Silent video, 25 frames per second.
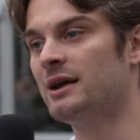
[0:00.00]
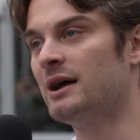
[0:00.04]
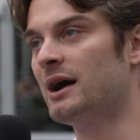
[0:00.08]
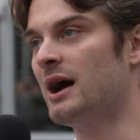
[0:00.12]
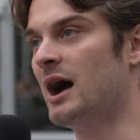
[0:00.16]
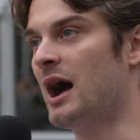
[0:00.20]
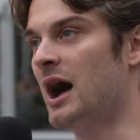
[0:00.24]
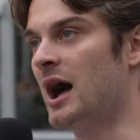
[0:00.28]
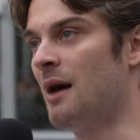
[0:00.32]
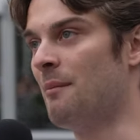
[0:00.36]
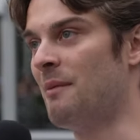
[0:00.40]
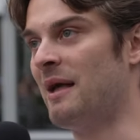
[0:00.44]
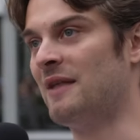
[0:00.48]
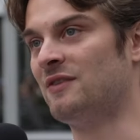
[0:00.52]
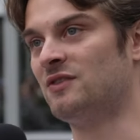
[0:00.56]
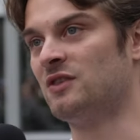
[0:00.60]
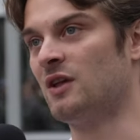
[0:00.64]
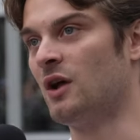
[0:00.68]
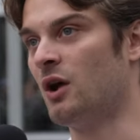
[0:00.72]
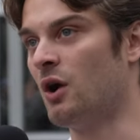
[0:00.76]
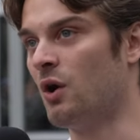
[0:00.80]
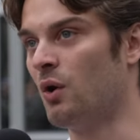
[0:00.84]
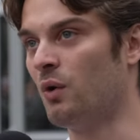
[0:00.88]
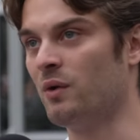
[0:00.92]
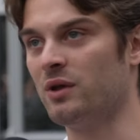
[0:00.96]
And
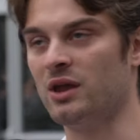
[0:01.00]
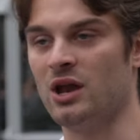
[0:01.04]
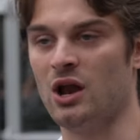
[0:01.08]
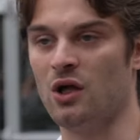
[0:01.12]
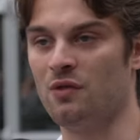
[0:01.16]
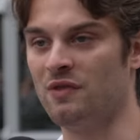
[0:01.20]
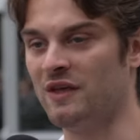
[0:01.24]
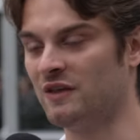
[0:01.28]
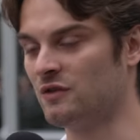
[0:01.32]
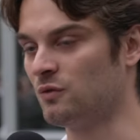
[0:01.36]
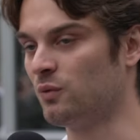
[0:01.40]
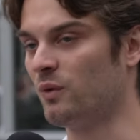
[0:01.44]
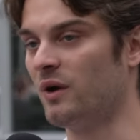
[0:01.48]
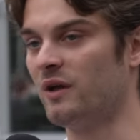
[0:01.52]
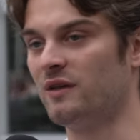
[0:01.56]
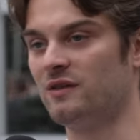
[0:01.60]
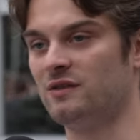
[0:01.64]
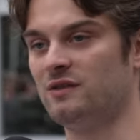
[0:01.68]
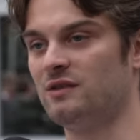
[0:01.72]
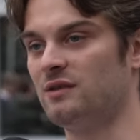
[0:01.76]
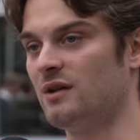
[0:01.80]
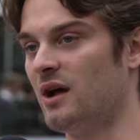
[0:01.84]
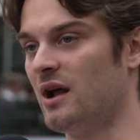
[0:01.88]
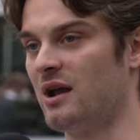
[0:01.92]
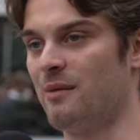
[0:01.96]
so, you know, this
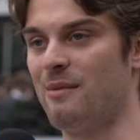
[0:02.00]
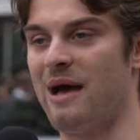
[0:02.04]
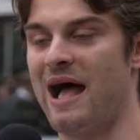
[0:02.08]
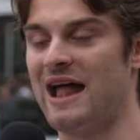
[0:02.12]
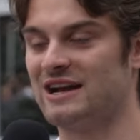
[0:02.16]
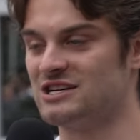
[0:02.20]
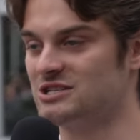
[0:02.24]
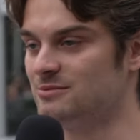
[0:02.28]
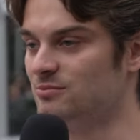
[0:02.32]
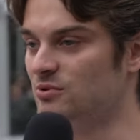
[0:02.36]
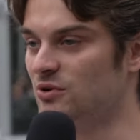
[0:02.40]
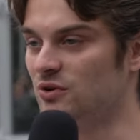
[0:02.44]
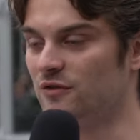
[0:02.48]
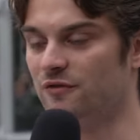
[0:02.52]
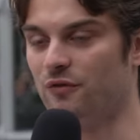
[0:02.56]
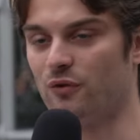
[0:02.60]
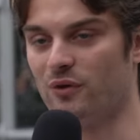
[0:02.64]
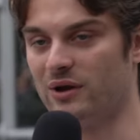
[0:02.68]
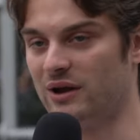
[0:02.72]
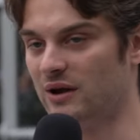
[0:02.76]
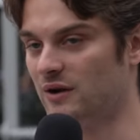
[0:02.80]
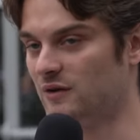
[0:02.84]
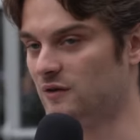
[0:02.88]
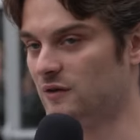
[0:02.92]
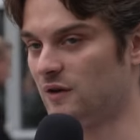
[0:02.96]
was unimaginable 4
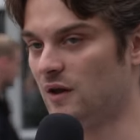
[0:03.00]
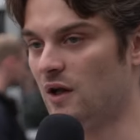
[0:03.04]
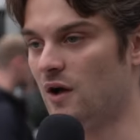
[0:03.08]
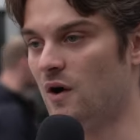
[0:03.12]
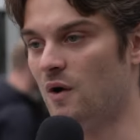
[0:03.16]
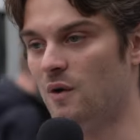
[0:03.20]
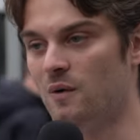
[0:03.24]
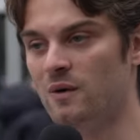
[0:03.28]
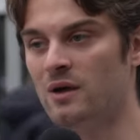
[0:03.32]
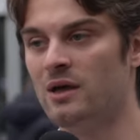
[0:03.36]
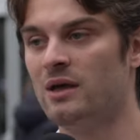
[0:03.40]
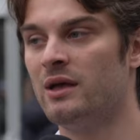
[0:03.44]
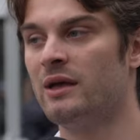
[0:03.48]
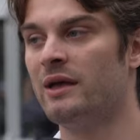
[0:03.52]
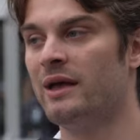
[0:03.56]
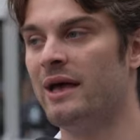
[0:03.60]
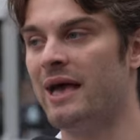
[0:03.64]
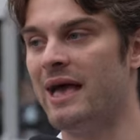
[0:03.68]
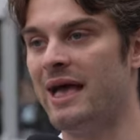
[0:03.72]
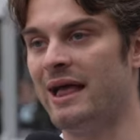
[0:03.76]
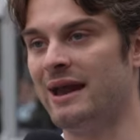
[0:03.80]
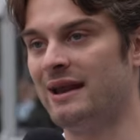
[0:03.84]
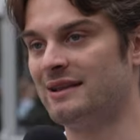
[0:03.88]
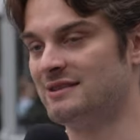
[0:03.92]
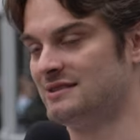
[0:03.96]
years ago.
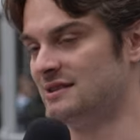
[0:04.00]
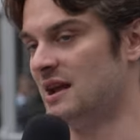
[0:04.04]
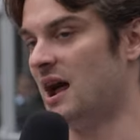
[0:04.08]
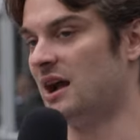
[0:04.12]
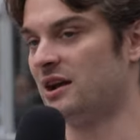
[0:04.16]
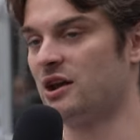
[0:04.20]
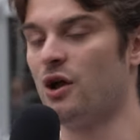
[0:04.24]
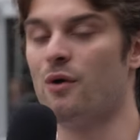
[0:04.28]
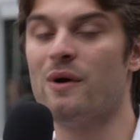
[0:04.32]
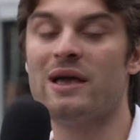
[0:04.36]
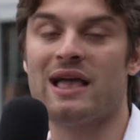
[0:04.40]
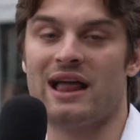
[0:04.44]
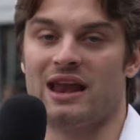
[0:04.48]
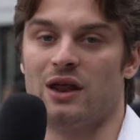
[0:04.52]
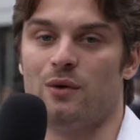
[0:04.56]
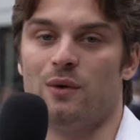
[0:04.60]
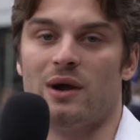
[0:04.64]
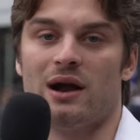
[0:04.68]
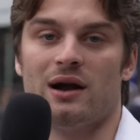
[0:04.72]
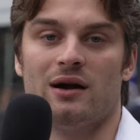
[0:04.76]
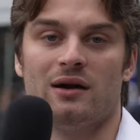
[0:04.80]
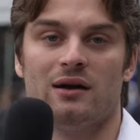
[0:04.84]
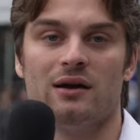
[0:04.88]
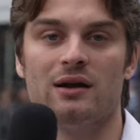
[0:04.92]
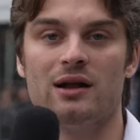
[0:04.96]
And it's not going
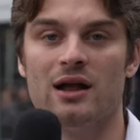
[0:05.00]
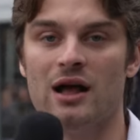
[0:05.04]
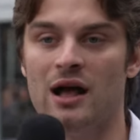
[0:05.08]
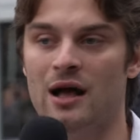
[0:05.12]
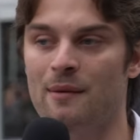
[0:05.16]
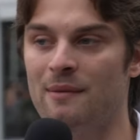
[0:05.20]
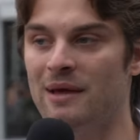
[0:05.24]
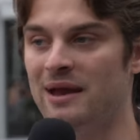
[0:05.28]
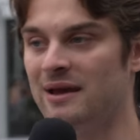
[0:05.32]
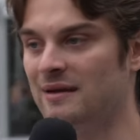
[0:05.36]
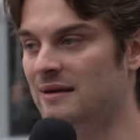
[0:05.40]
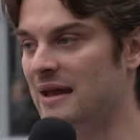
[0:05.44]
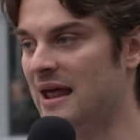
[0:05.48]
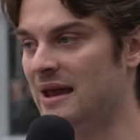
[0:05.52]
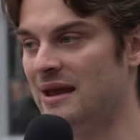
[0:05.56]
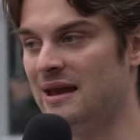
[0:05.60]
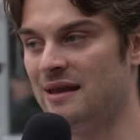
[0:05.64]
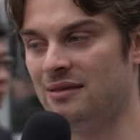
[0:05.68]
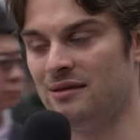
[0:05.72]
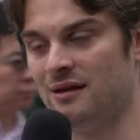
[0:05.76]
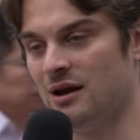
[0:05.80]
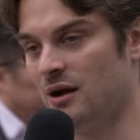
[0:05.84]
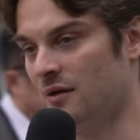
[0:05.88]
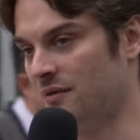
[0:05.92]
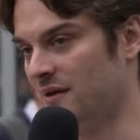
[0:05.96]
anywhere. And
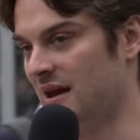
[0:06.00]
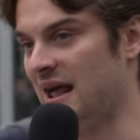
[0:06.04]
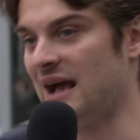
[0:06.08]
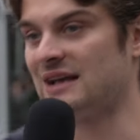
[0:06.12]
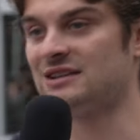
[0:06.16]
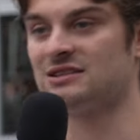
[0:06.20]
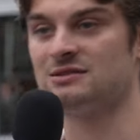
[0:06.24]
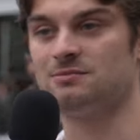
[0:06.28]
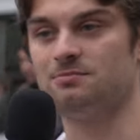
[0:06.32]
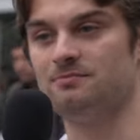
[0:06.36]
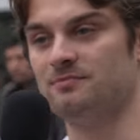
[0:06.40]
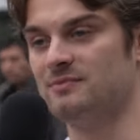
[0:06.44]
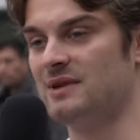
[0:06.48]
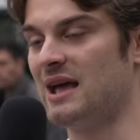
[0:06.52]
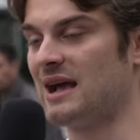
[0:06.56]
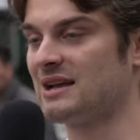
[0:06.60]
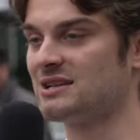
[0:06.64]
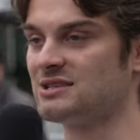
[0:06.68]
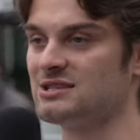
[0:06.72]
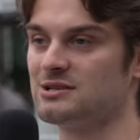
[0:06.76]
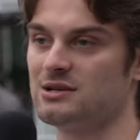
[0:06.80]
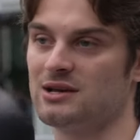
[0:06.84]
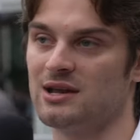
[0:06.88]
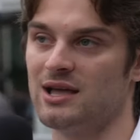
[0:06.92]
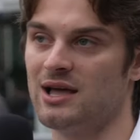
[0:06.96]
you know, the
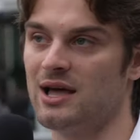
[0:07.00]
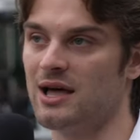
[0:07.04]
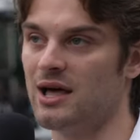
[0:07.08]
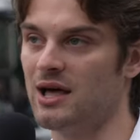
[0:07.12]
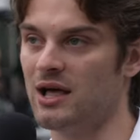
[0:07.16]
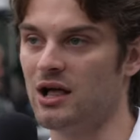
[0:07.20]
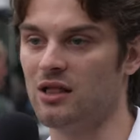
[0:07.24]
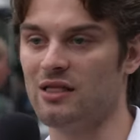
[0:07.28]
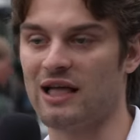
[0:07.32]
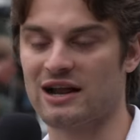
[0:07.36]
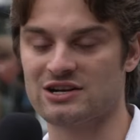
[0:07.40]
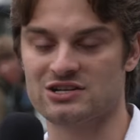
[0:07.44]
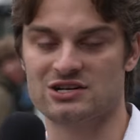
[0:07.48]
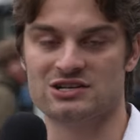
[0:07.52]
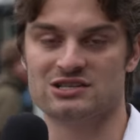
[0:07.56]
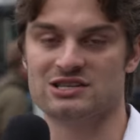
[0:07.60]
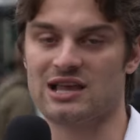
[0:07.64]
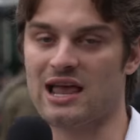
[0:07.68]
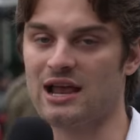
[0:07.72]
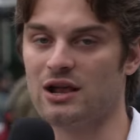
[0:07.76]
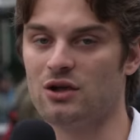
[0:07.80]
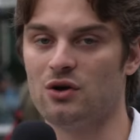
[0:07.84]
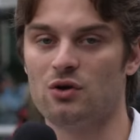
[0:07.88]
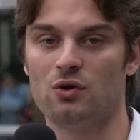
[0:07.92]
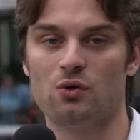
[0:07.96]
next election
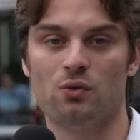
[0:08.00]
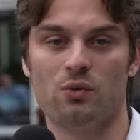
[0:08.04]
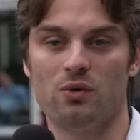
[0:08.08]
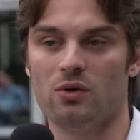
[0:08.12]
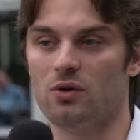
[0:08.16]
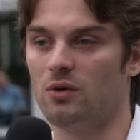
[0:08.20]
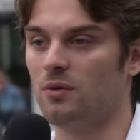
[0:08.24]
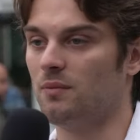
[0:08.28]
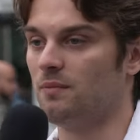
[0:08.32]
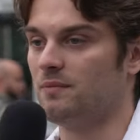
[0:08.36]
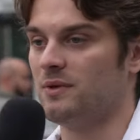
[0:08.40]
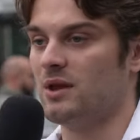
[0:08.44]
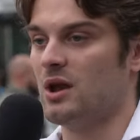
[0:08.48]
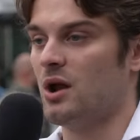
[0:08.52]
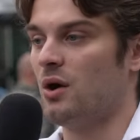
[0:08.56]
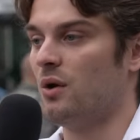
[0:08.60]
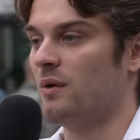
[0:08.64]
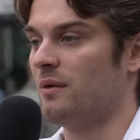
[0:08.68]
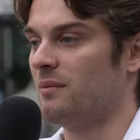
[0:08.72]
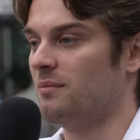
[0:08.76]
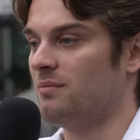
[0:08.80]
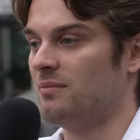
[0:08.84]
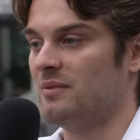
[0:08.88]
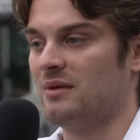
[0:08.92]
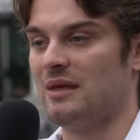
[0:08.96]
cycle will, you
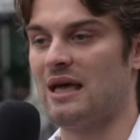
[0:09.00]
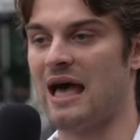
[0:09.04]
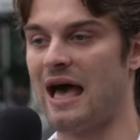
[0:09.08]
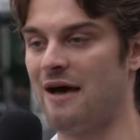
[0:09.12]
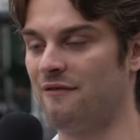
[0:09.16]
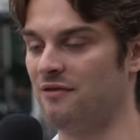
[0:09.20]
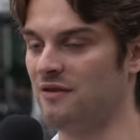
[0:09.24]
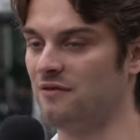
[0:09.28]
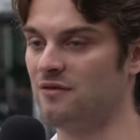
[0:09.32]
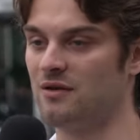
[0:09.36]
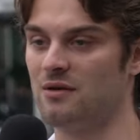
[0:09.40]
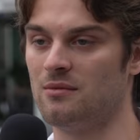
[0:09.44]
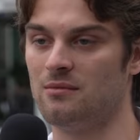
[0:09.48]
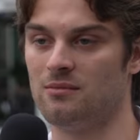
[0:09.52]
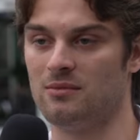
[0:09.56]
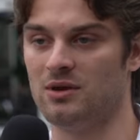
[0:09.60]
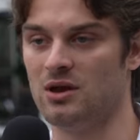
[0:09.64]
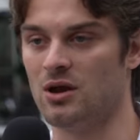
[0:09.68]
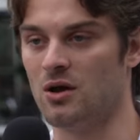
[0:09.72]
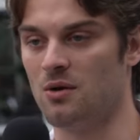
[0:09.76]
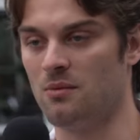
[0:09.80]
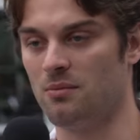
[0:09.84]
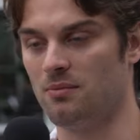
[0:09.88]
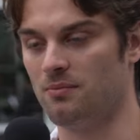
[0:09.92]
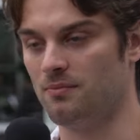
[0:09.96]
know, have even, you
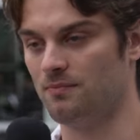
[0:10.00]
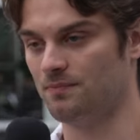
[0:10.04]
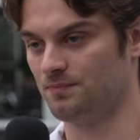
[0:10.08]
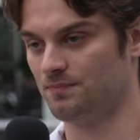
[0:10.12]
know,